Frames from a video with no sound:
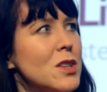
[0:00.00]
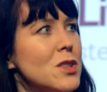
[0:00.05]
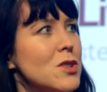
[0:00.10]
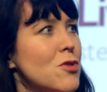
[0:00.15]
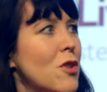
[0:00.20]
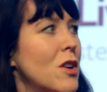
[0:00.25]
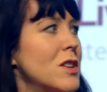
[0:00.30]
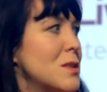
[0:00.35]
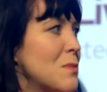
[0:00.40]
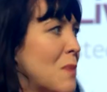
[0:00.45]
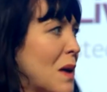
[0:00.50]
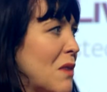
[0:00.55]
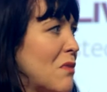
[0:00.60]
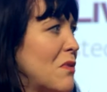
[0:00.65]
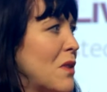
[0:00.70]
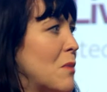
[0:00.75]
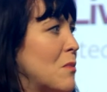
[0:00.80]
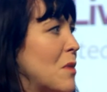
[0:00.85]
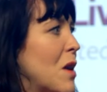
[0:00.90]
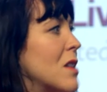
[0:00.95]
tried to make a
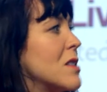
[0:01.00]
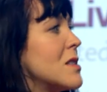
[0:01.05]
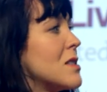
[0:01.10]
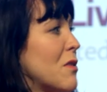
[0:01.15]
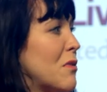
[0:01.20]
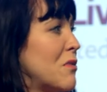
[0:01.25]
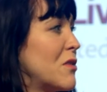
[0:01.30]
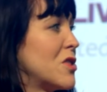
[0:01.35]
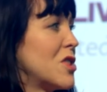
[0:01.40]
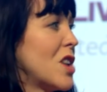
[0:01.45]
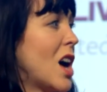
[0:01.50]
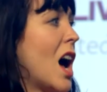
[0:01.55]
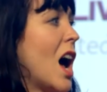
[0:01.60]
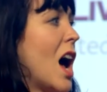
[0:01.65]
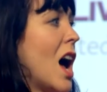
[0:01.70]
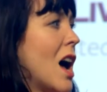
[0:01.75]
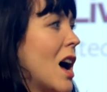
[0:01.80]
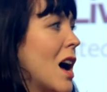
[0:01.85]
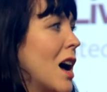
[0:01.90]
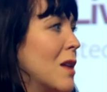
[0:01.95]
film like
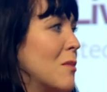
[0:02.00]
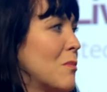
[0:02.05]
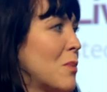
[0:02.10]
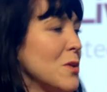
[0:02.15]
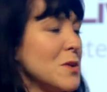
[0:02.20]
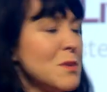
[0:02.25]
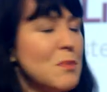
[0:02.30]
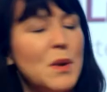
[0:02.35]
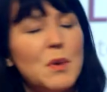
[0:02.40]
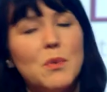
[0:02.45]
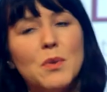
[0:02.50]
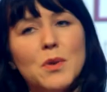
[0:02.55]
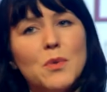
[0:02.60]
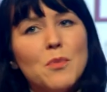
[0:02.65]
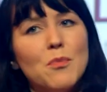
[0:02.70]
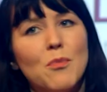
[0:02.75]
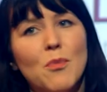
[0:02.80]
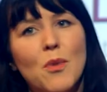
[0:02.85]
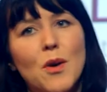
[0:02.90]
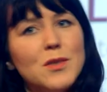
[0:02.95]
Suffragette and possibly would have
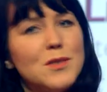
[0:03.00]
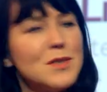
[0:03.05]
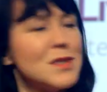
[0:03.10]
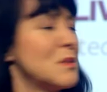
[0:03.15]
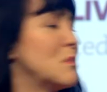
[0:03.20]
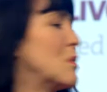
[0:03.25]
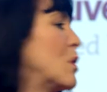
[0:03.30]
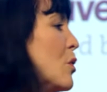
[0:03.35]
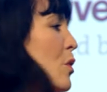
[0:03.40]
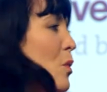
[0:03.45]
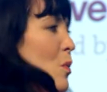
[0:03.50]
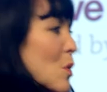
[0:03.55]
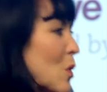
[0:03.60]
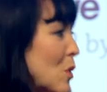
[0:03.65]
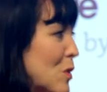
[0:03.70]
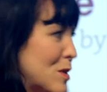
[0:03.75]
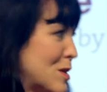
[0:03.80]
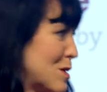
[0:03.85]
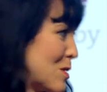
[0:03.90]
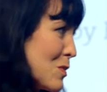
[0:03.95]
won some more
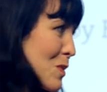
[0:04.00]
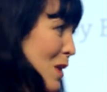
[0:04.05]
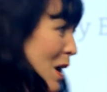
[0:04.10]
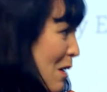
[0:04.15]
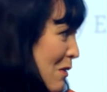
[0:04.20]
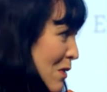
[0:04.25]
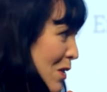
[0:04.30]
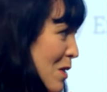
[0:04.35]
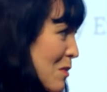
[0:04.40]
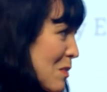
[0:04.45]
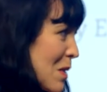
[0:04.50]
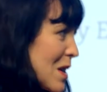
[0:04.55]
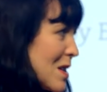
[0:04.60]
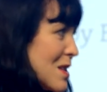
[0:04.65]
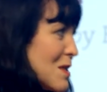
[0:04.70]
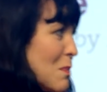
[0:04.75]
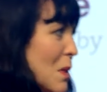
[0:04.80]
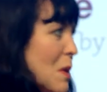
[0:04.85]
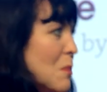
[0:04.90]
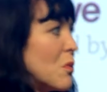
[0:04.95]
awards or whatever,
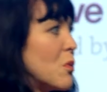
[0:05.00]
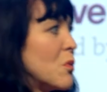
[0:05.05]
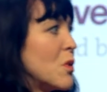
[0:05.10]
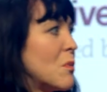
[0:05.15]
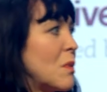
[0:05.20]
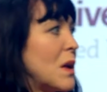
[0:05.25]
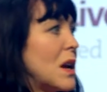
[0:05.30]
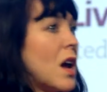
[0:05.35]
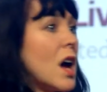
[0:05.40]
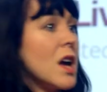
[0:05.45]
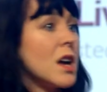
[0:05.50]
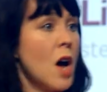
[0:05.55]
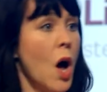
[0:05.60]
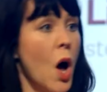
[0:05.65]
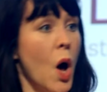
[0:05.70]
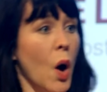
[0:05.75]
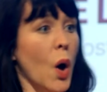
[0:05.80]
because people would have been like,